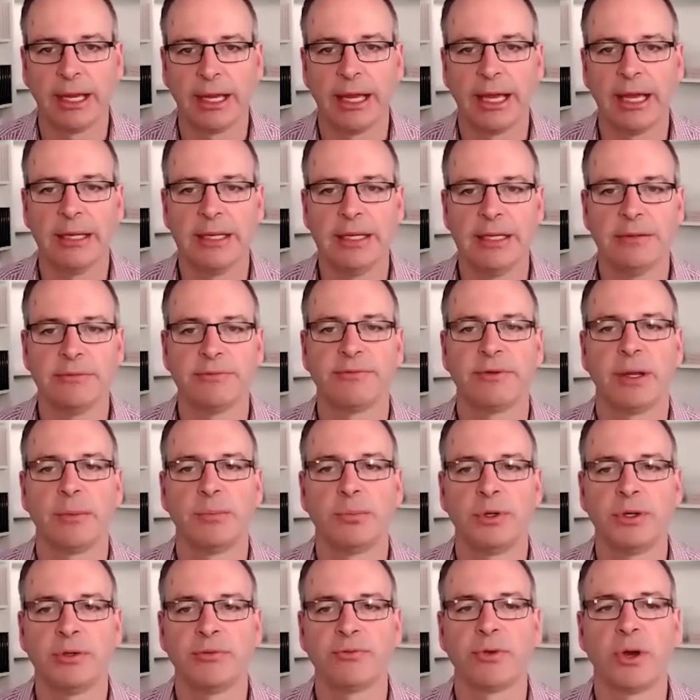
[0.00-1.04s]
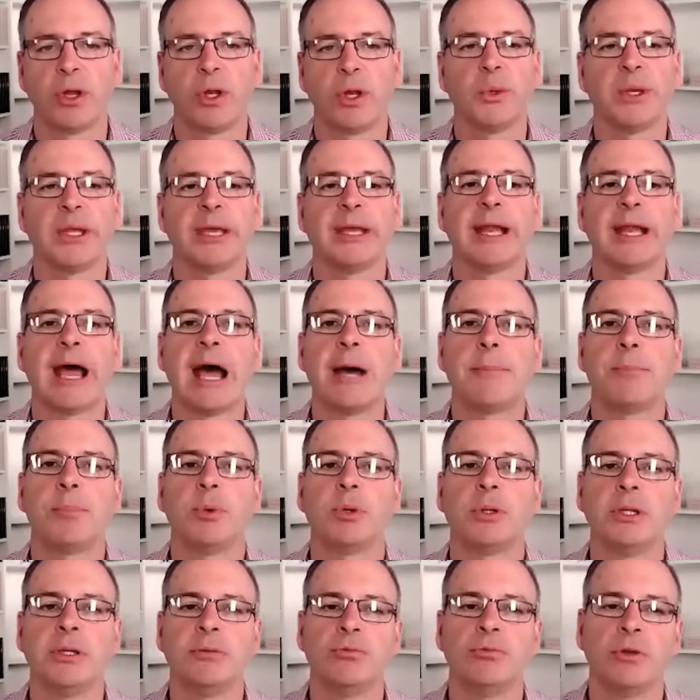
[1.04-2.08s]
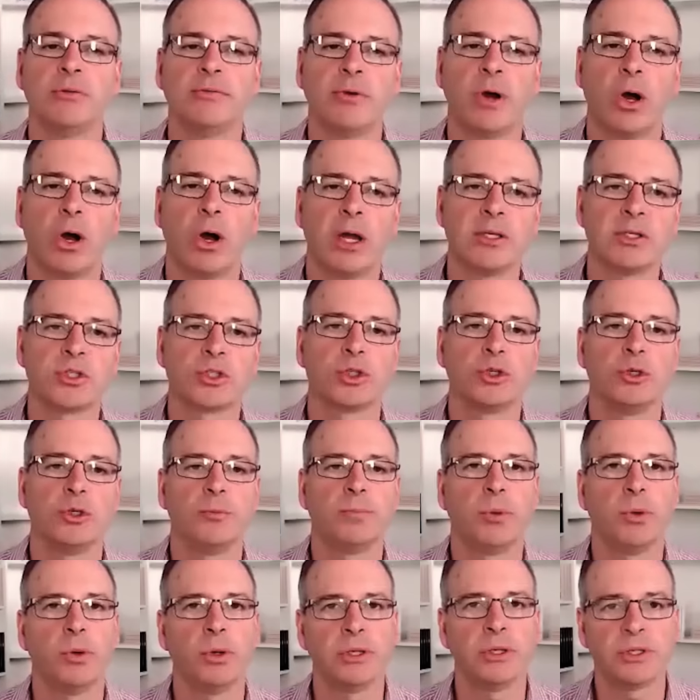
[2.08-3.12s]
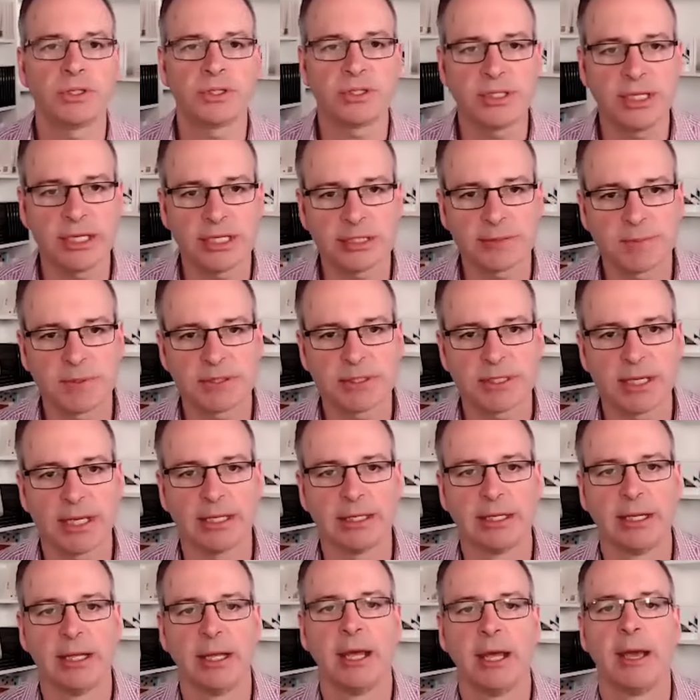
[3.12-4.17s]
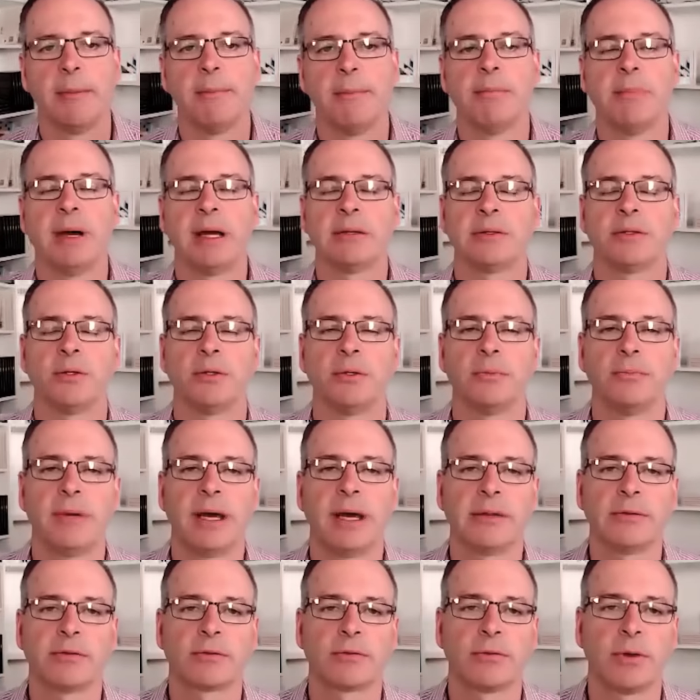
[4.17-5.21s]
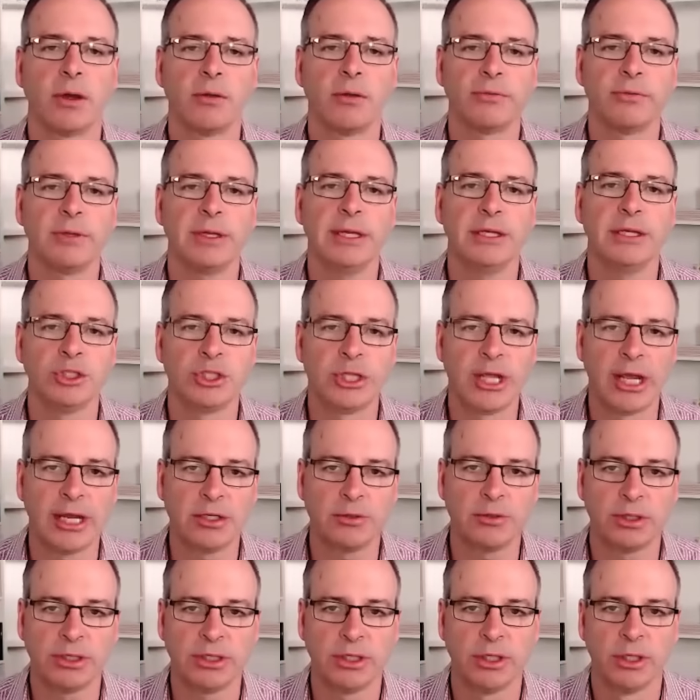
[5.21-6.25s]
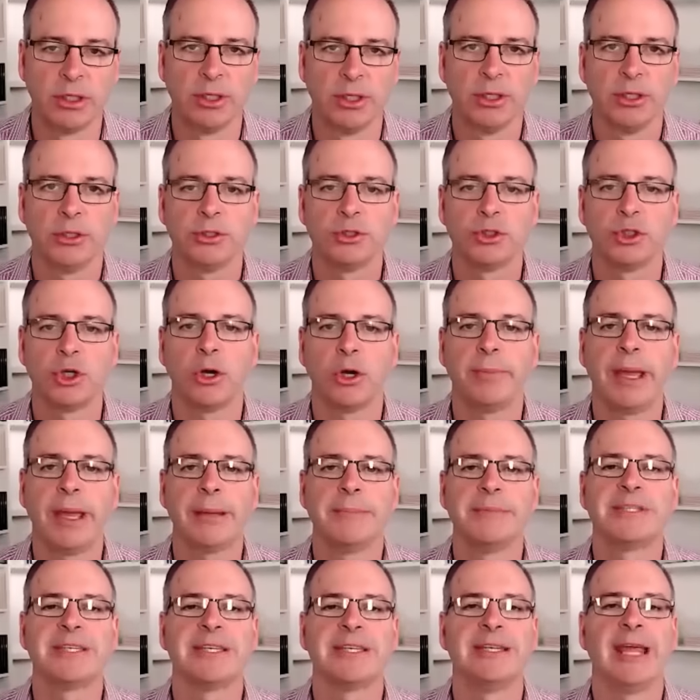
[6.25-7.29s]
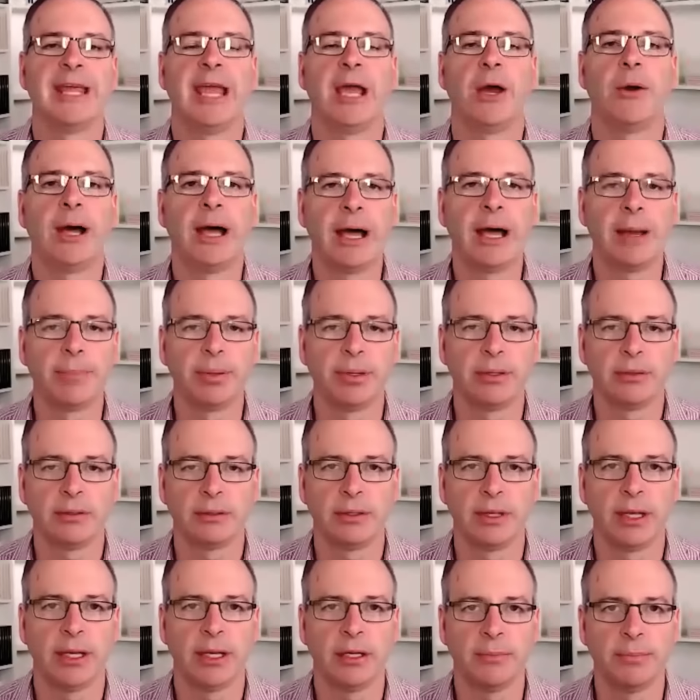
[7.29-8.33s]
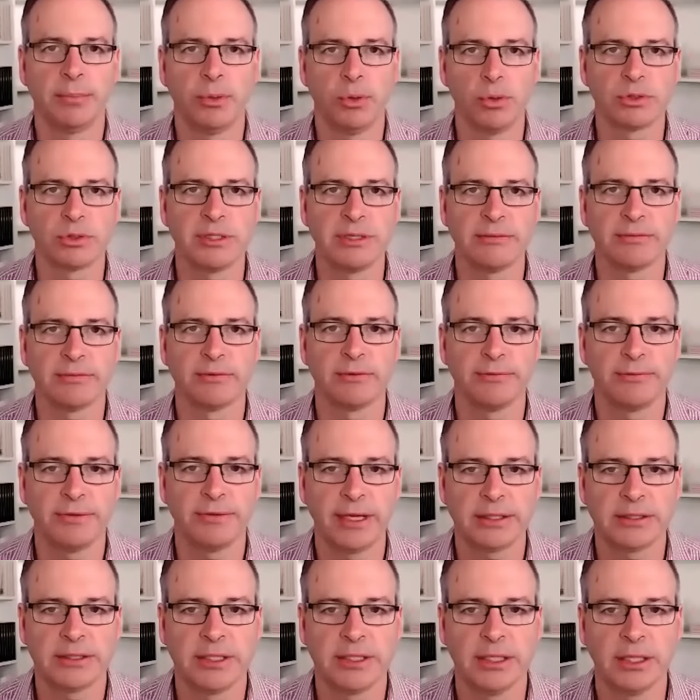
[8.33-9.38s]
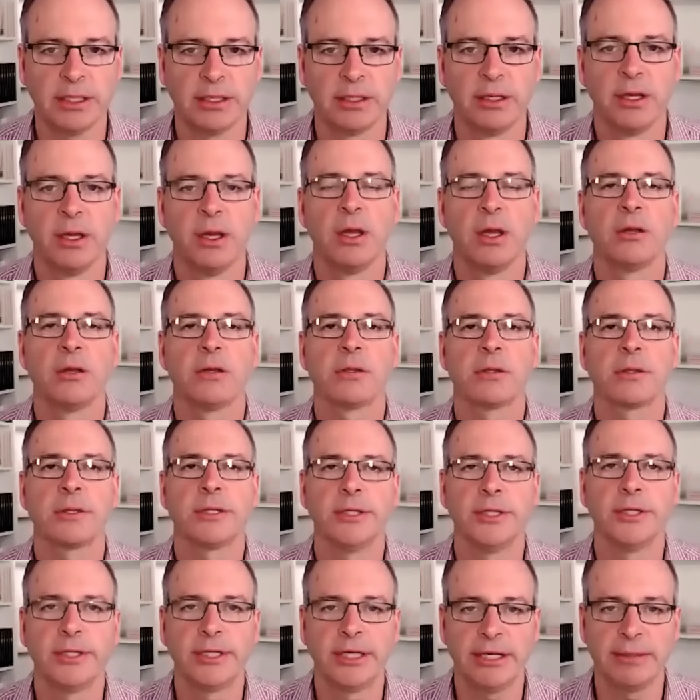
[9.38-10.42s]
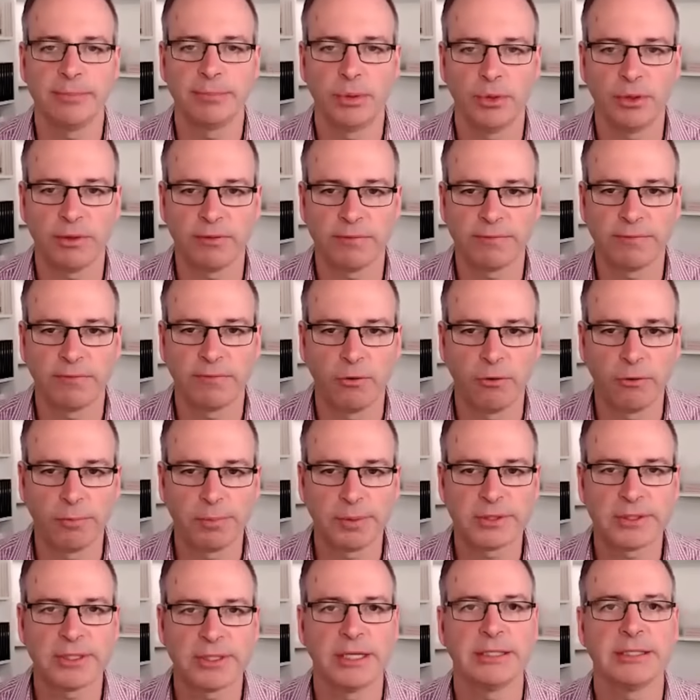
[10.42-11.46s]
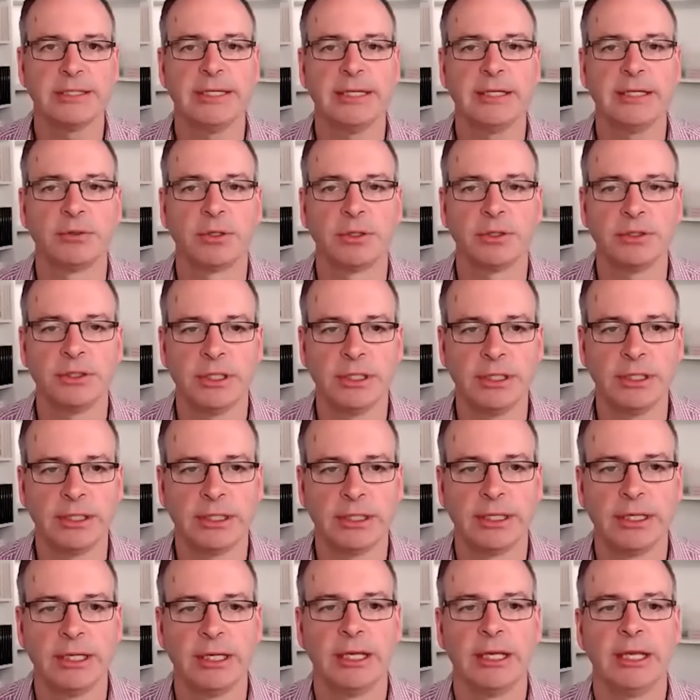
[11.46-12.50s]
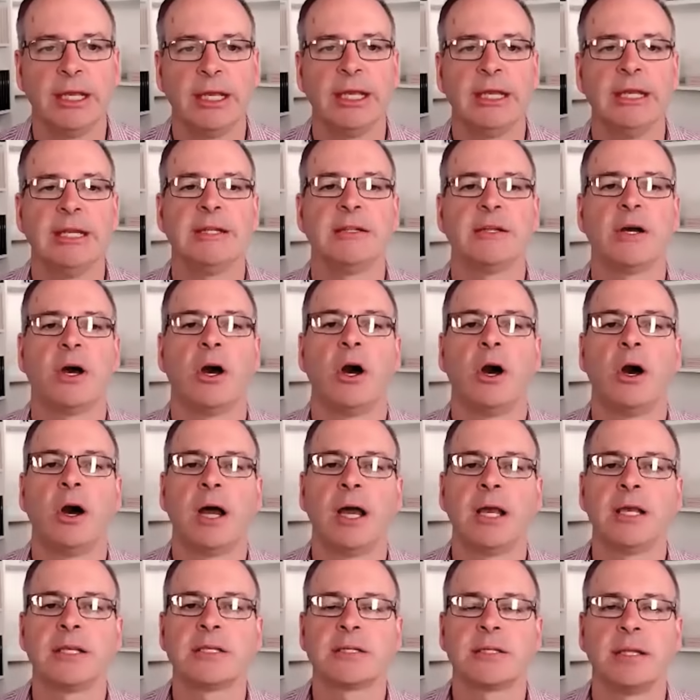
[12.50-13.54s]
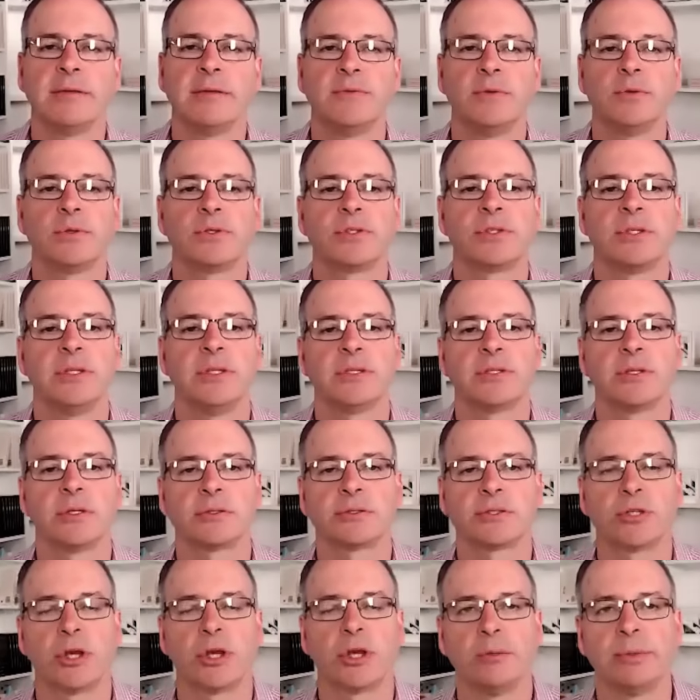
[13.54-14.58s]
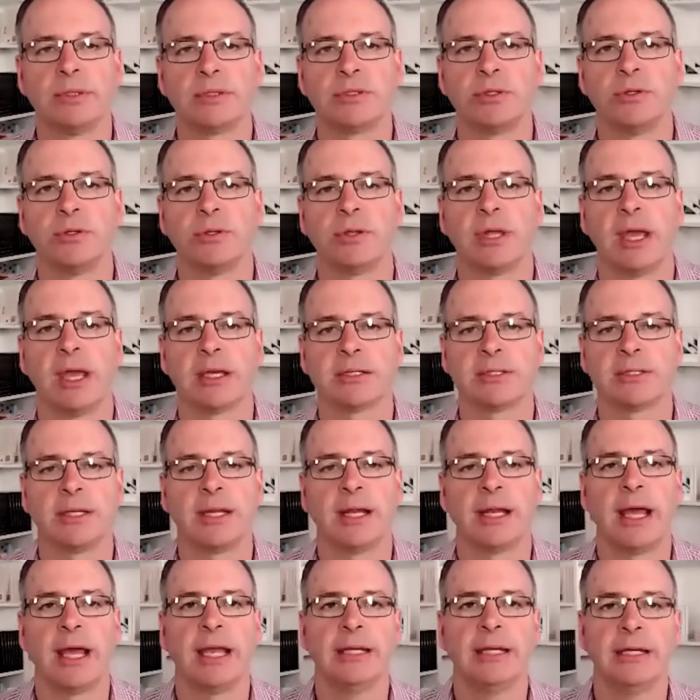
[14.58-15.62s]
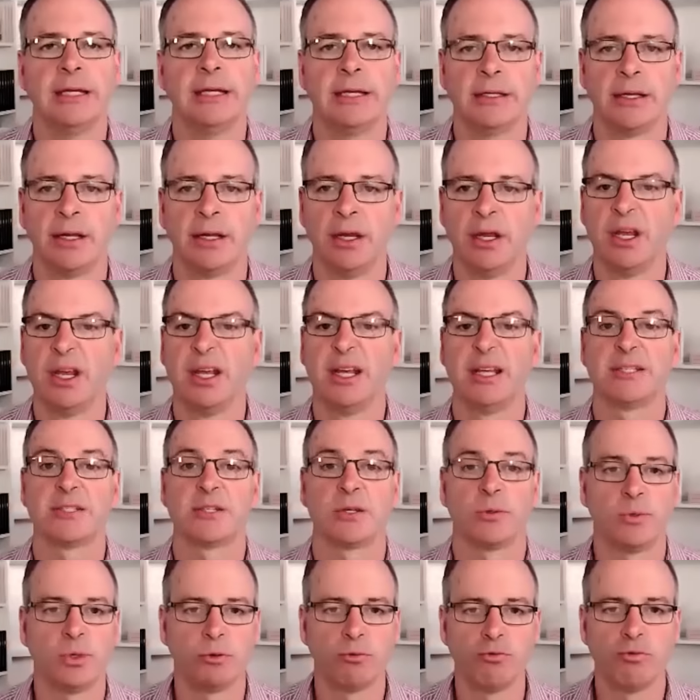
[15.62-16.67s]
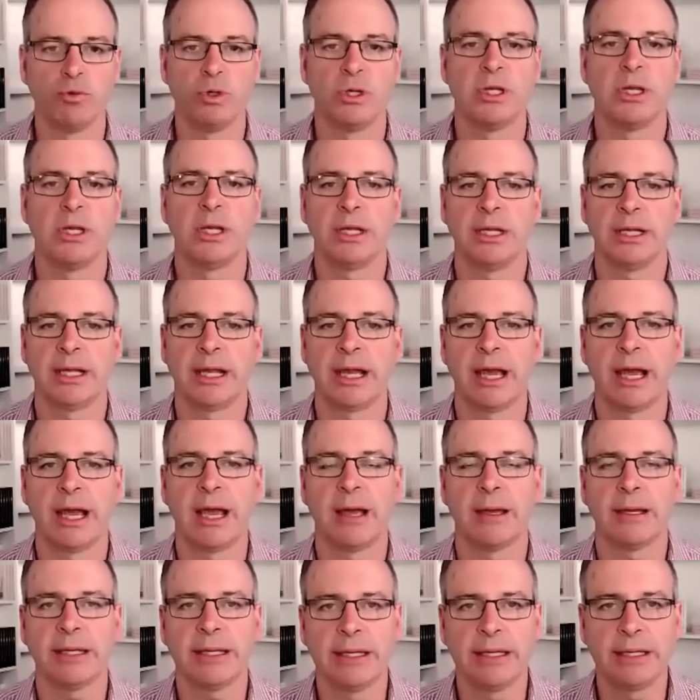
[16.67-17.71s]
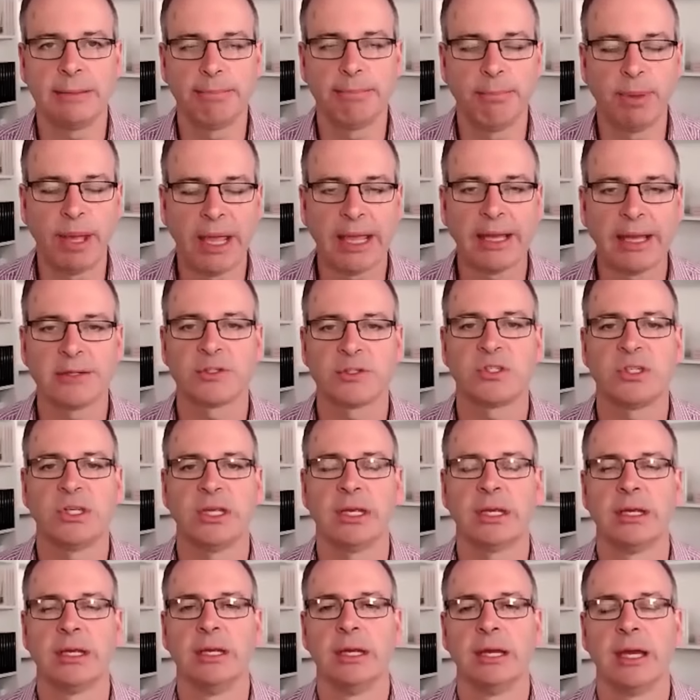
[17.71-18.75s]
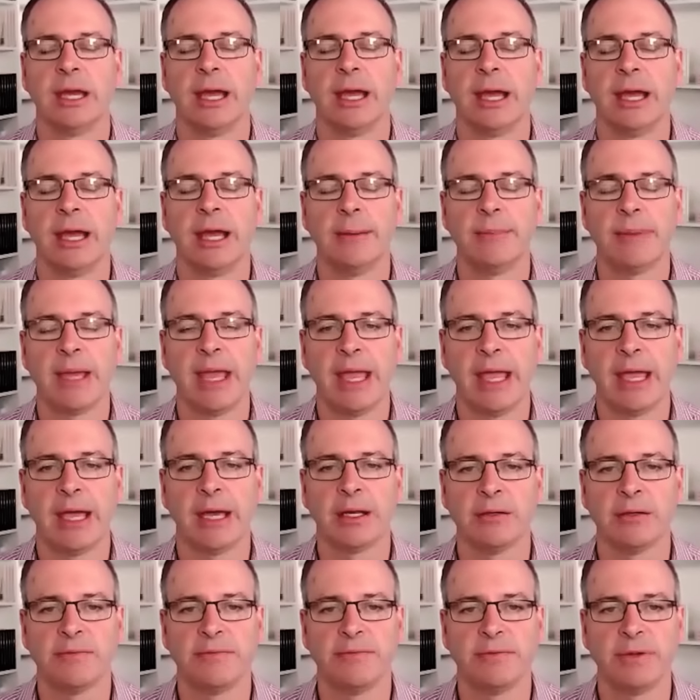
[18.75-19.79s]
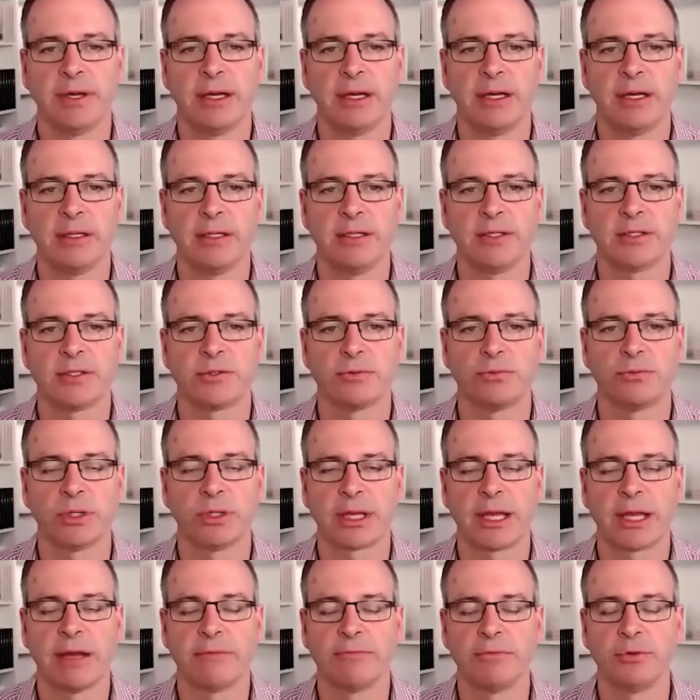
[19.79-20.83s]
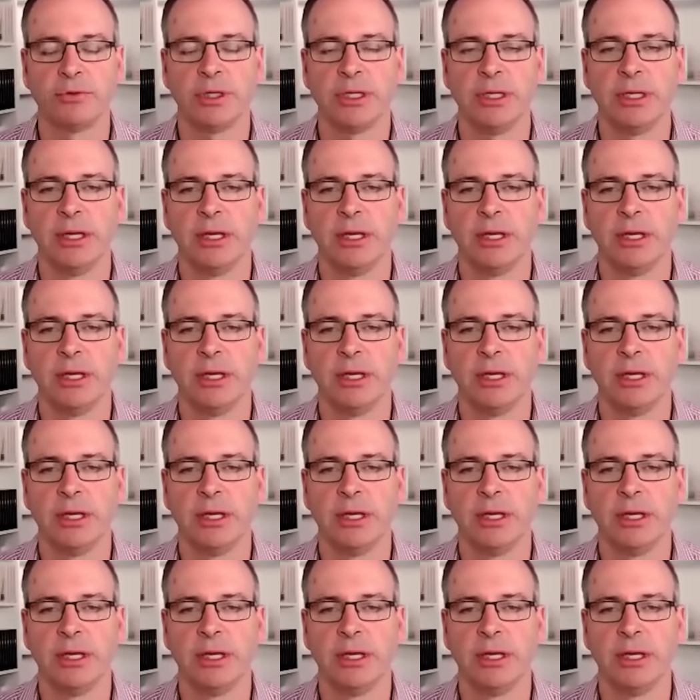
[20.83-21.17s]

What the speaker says: in February, following an upwardly revised 2.6% month on month growth in January. Job ads are now up, and I'm pausing for effect here, 13.4% year on year, hitting the highest level since October 2018. So we really are bouncing out of this recovery